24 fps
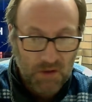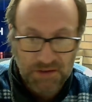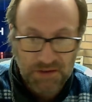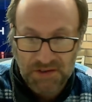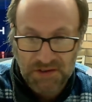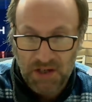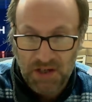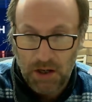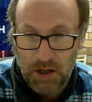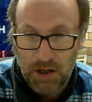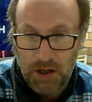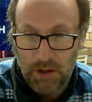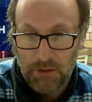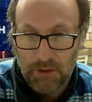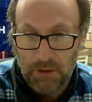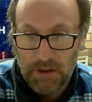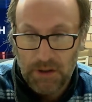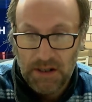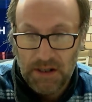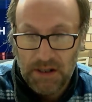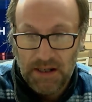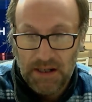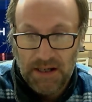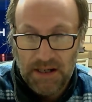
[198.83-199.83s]
So
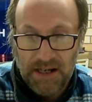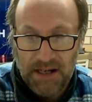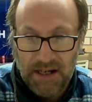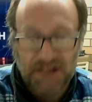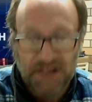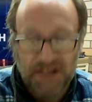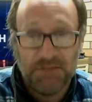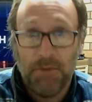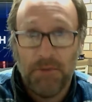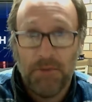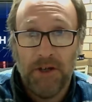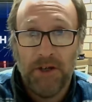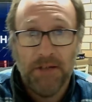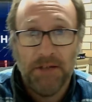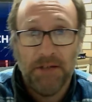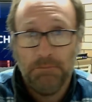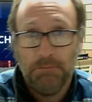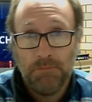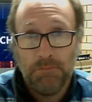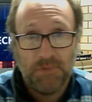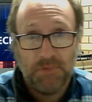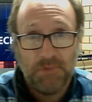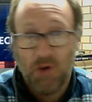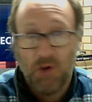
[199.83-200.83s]
it's
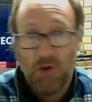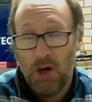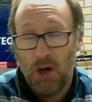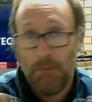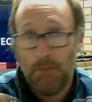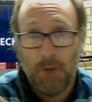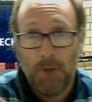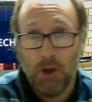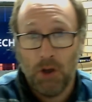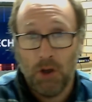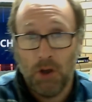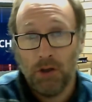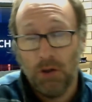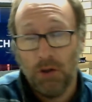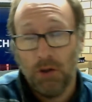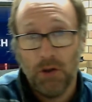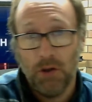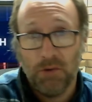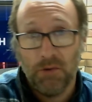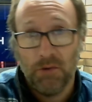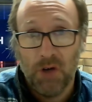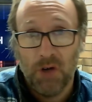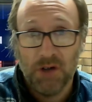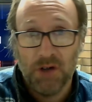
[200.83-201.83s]
been diabolical
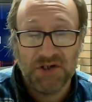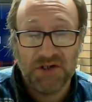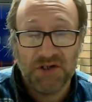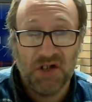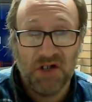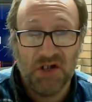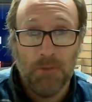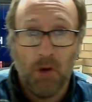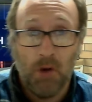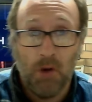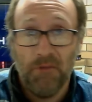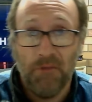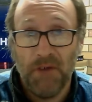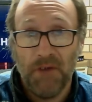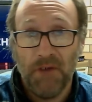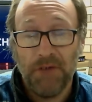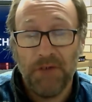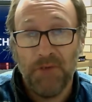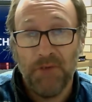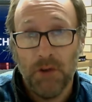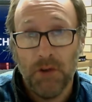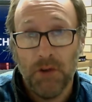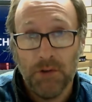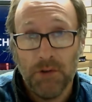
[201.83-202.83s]
on the road. So my
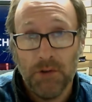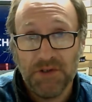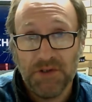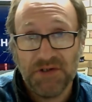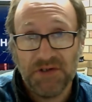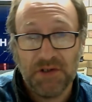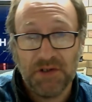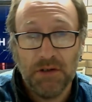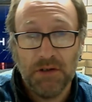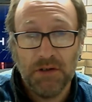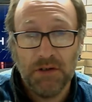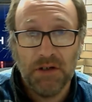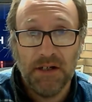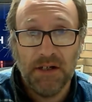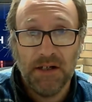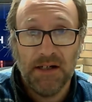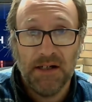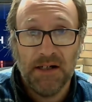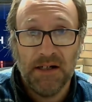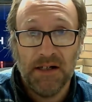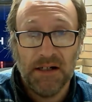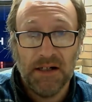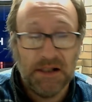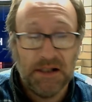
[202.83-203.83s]
Vic viewers,
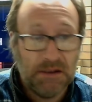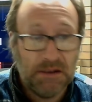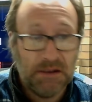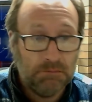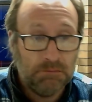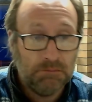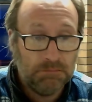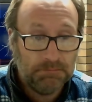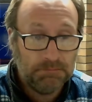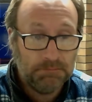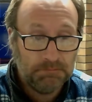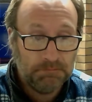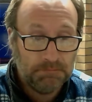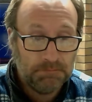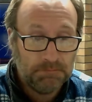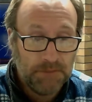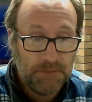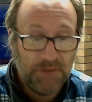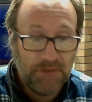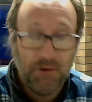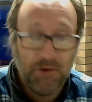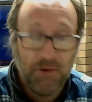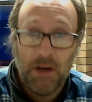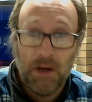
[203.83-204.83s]

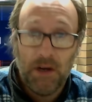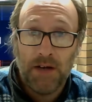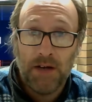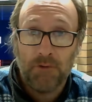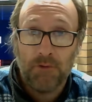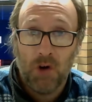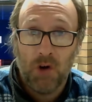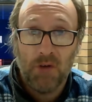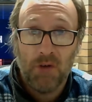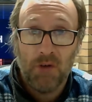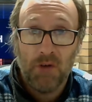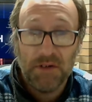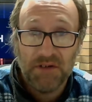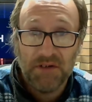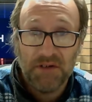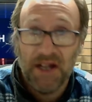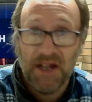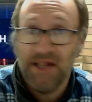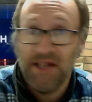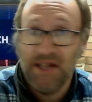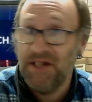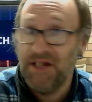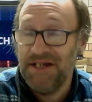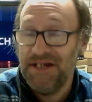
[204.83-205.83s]
if you are driving,
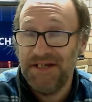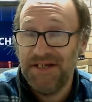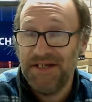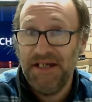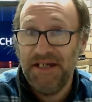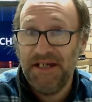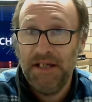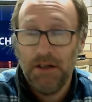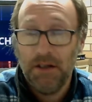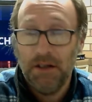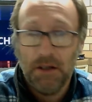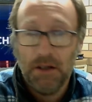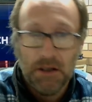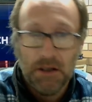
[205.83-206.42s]
take it easy.